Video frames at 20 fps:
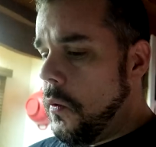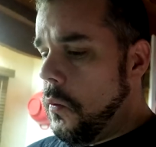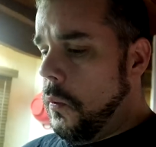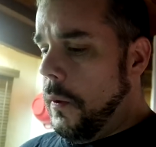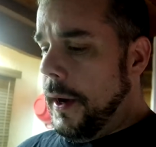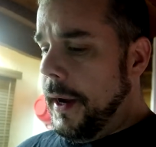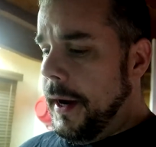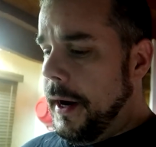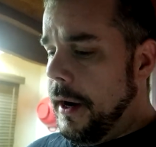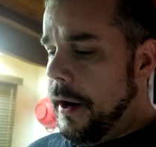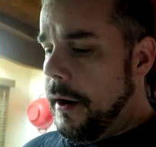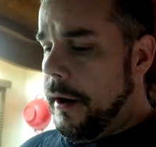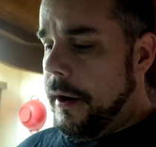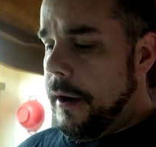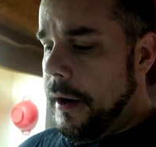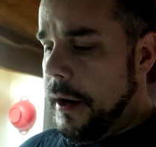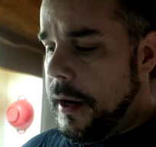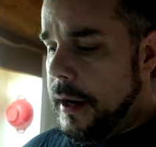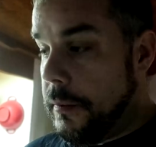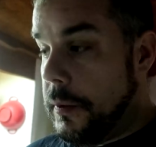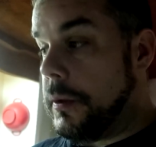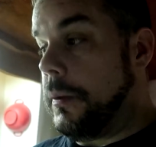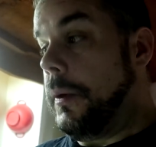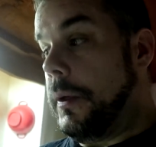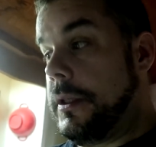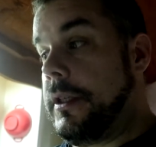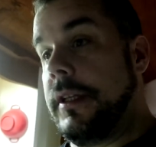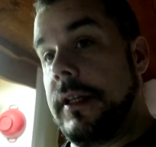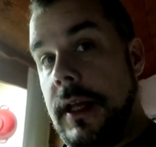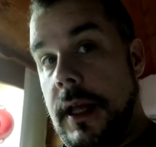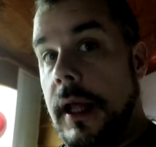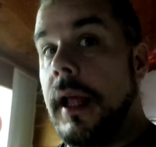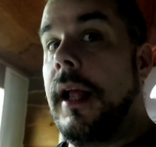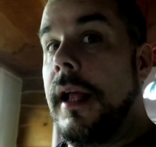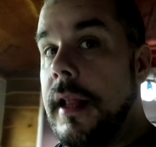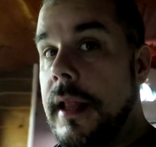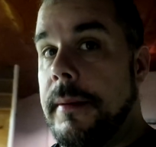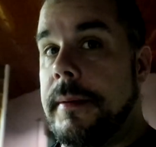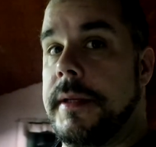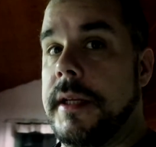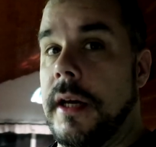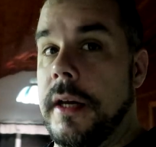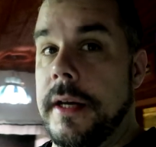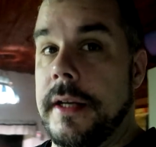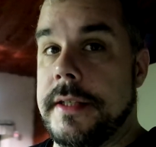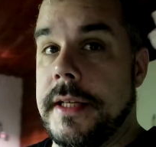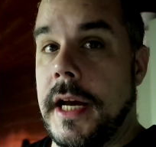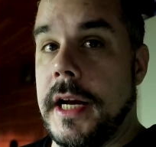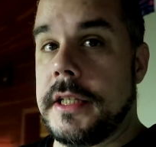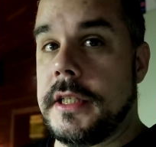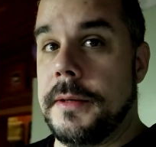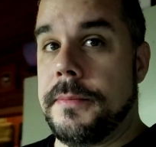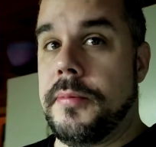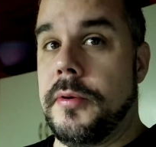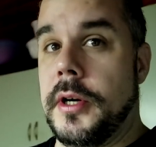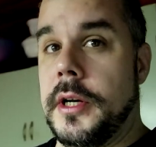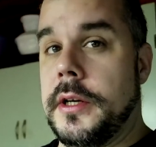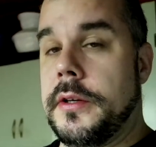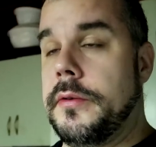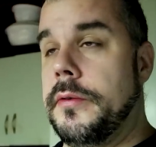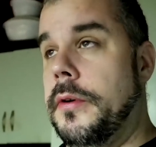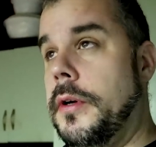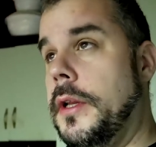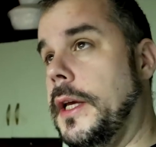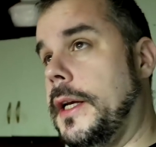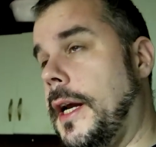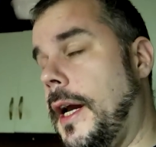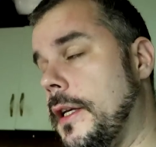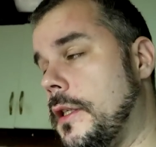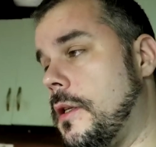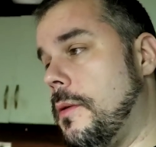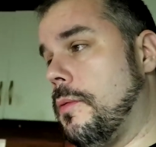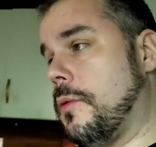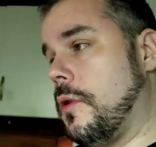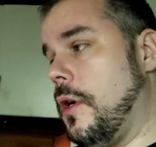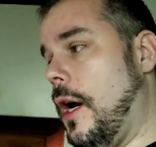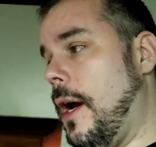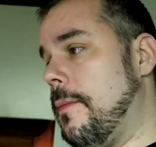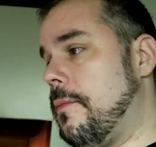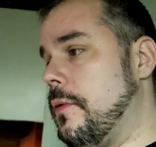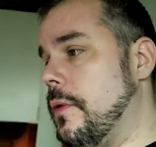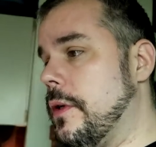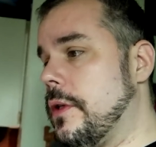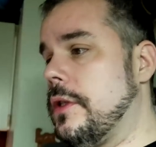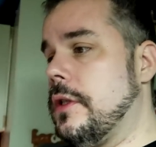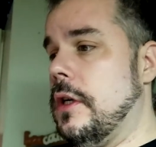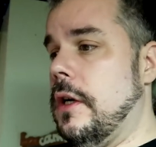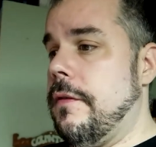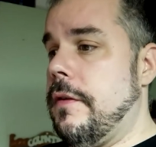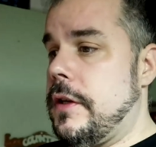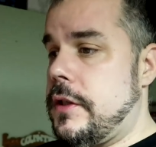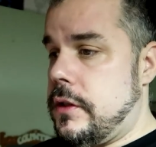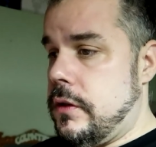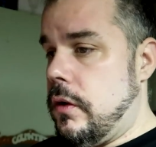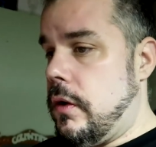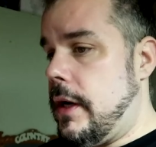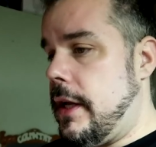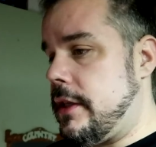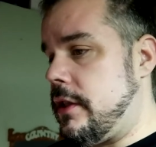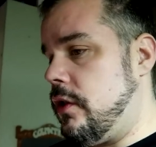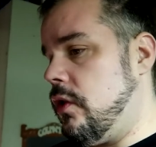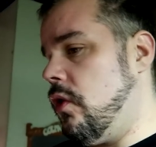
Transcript: Where which is a, uh, let me tell you, it's actually pretty cool. Like I subscribe to a service known as